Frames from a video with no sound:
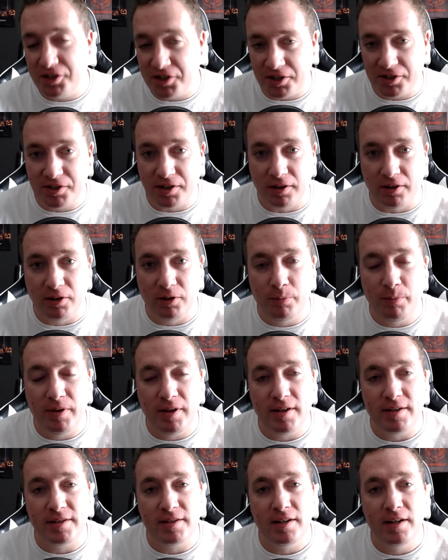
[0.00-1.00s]
just a little
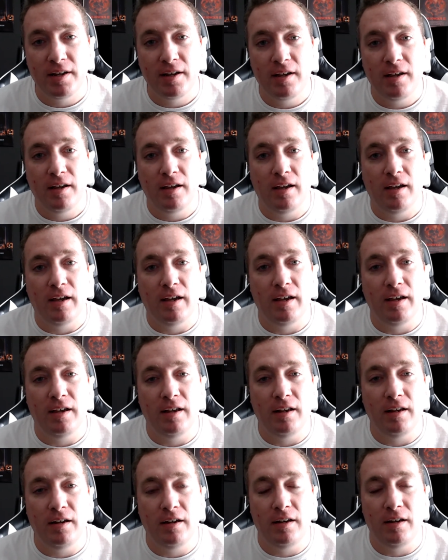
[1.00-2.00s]
bit.
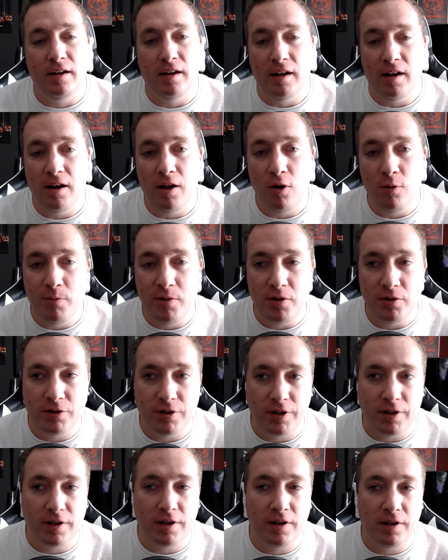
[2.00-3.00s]
No
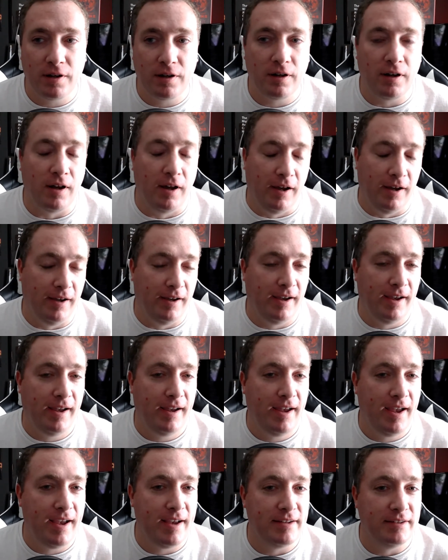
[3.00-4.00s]
music,
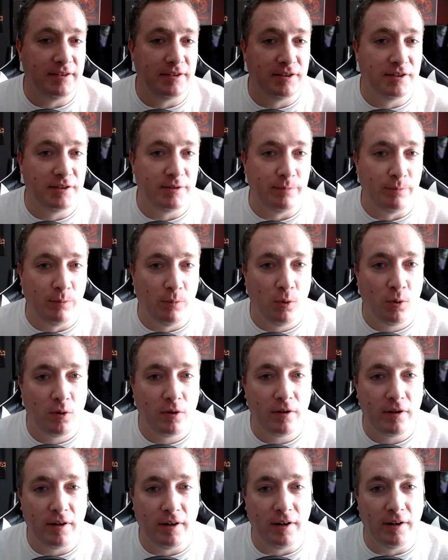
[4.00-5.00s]
has
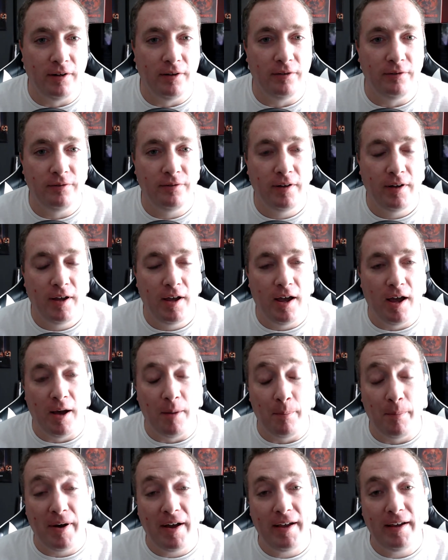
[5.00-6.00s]
more of a
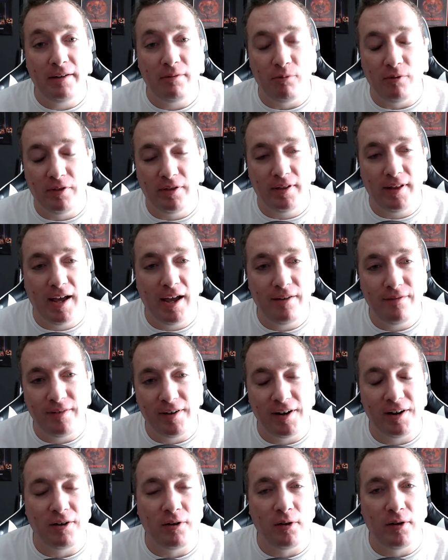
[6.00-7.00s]
mic with live
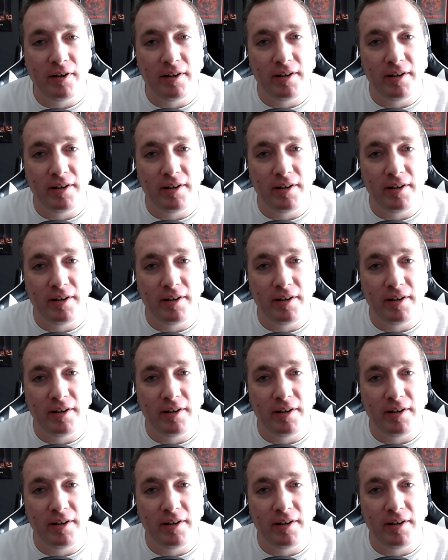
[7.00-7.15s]
air on